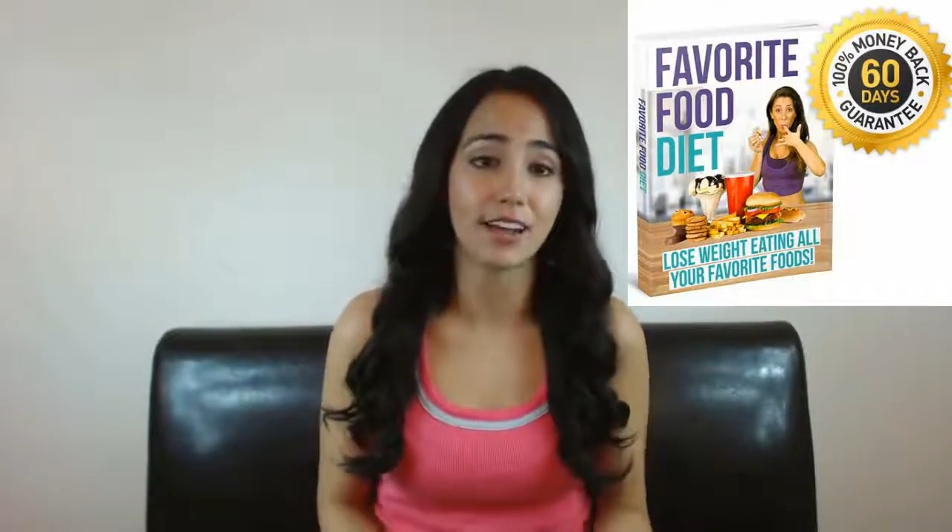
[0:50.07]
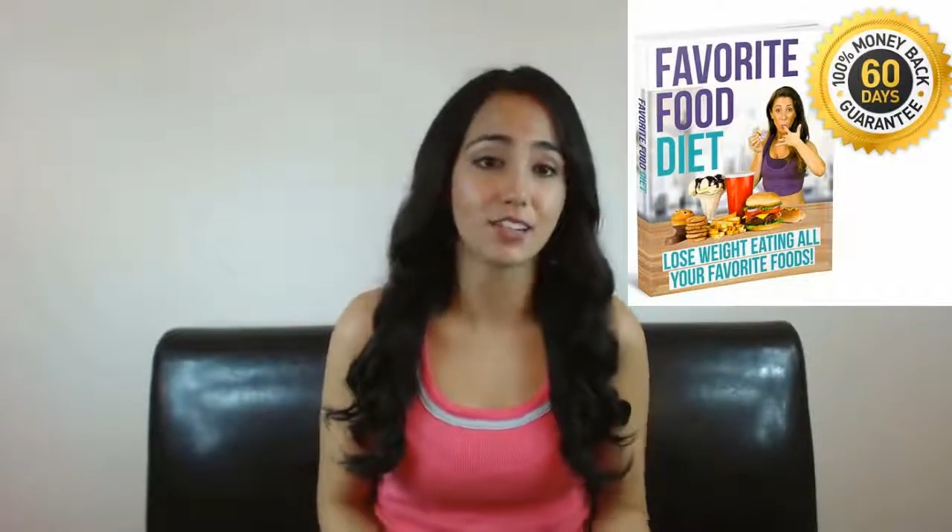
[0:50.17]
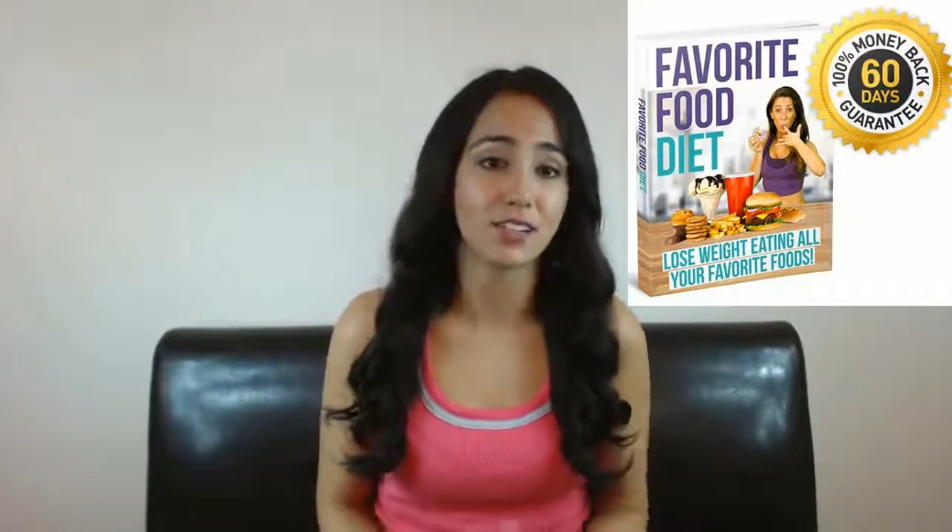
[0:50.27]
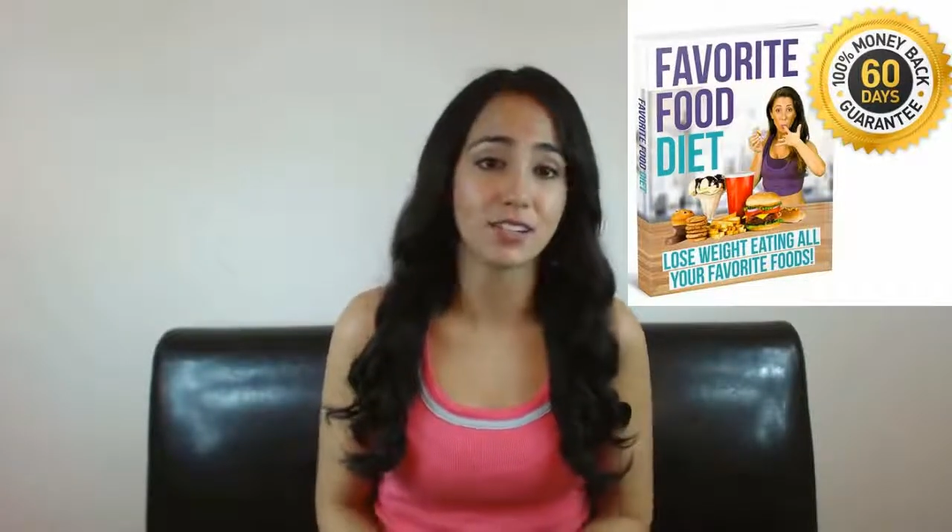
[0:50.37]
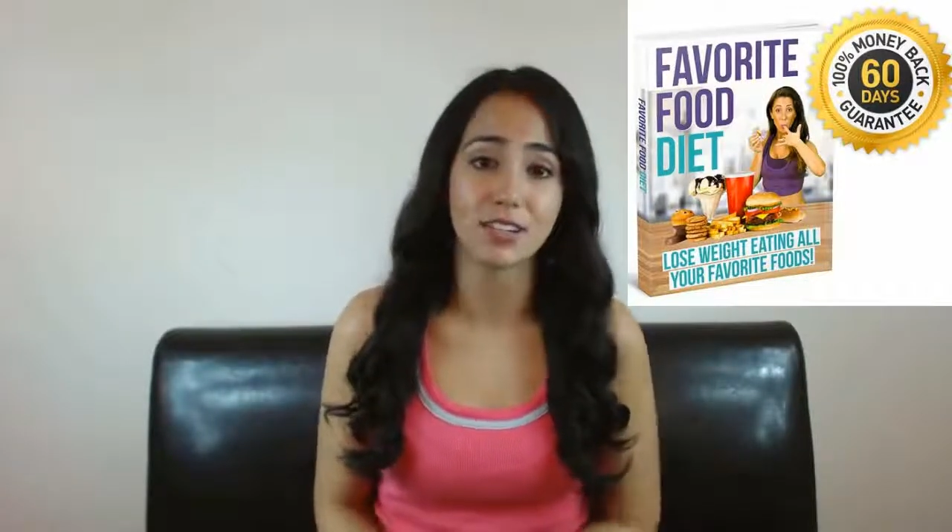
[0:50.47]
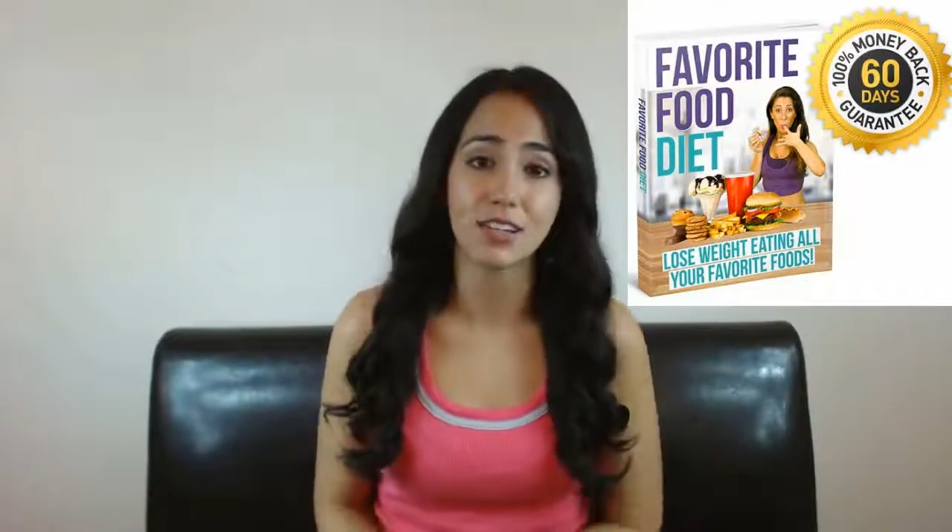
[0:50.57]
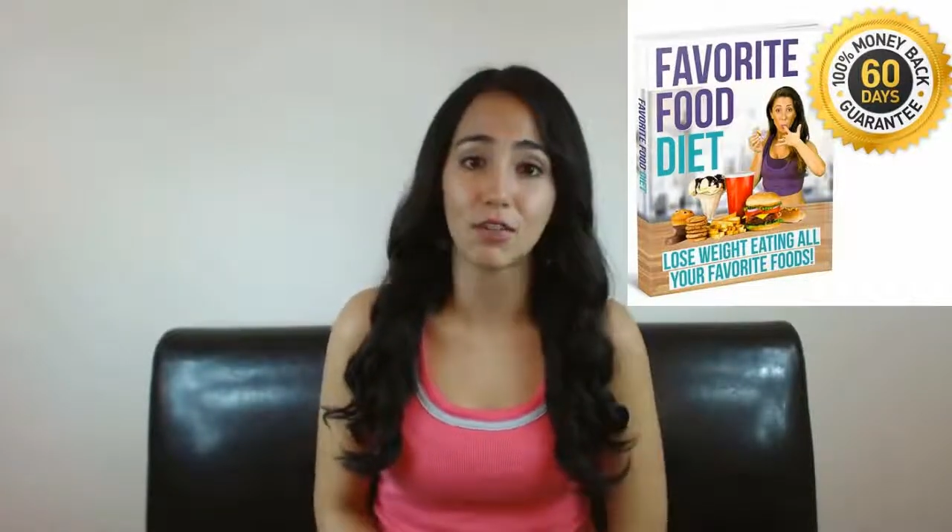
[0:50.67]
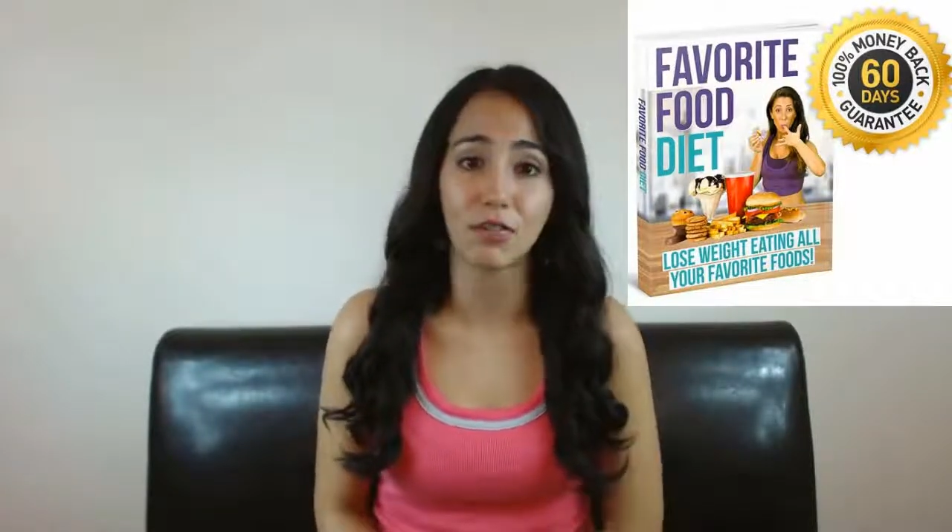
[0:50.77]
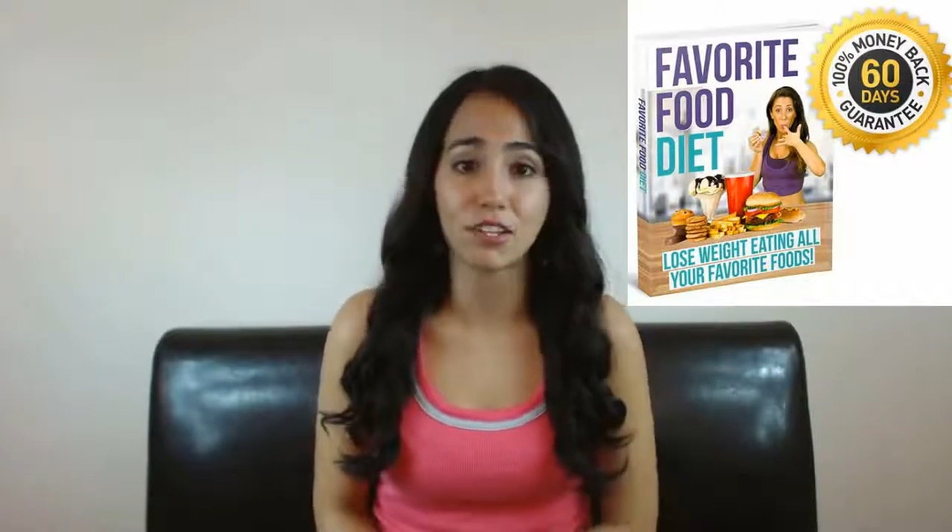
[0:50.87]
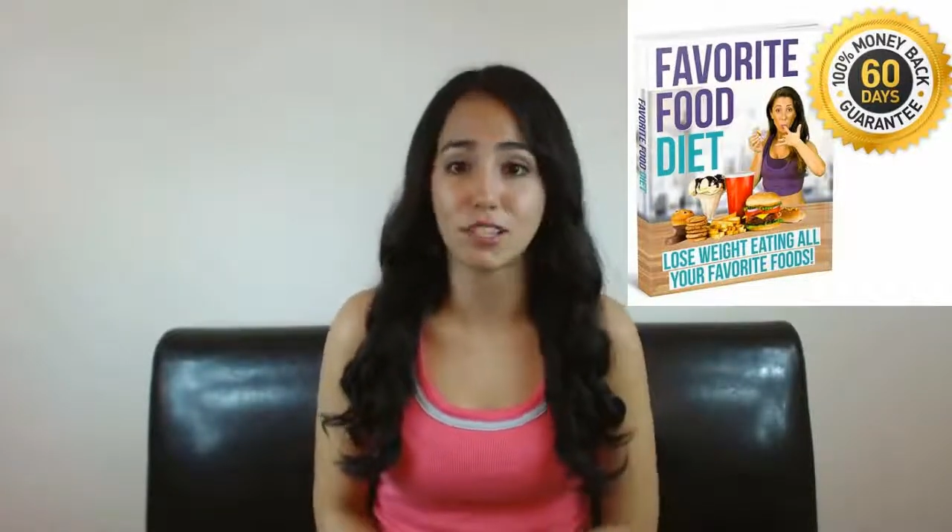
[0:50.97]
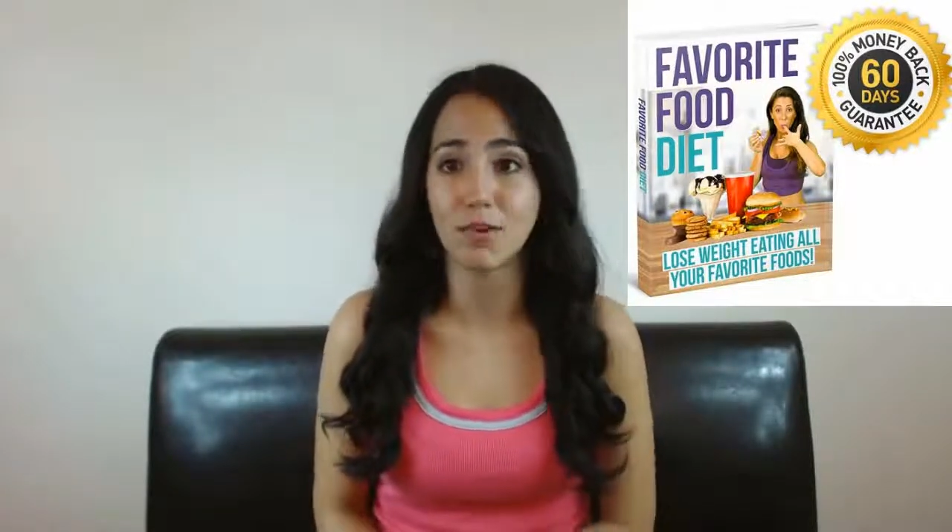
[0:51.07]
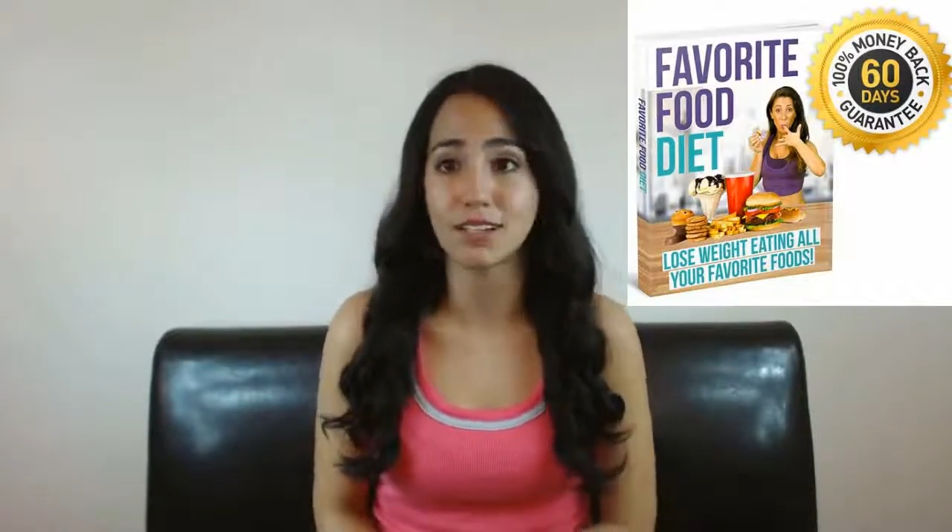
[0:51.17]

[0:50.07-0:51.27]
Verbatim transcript: action instead of wasting